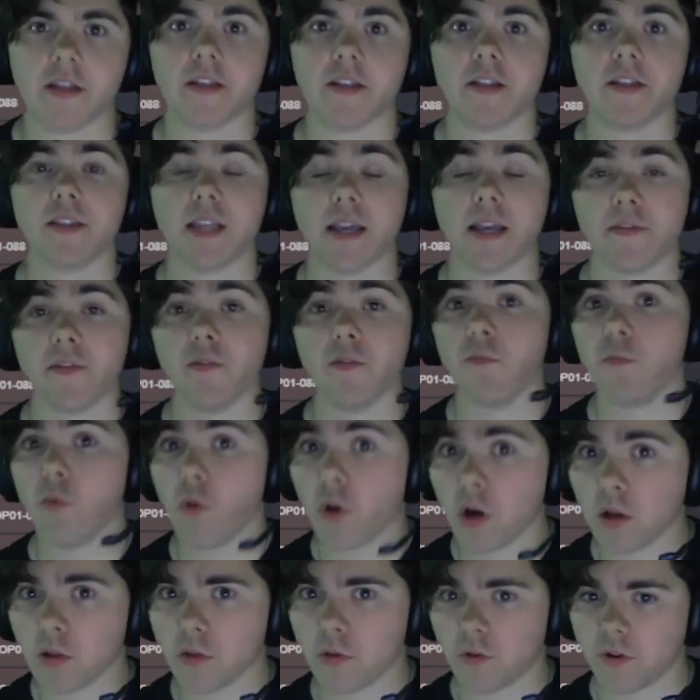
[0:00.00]
7
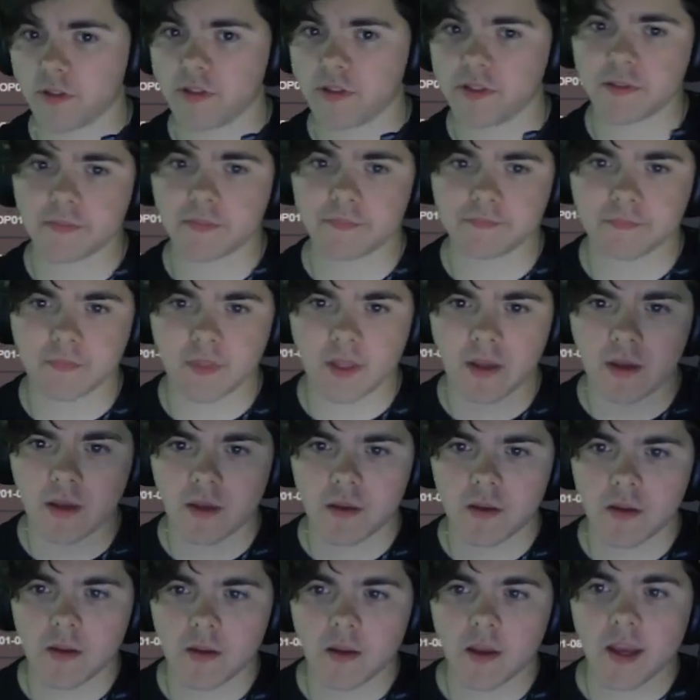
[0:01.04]
Warlords.
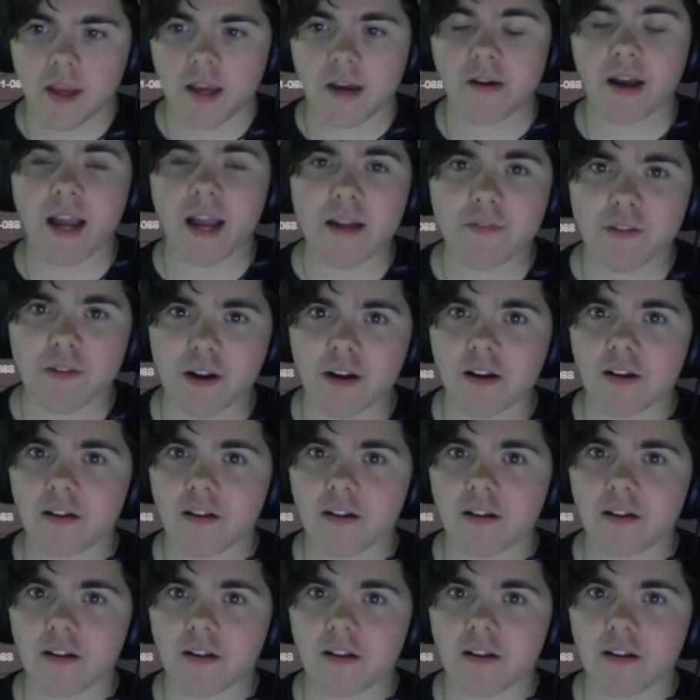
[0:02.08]
However,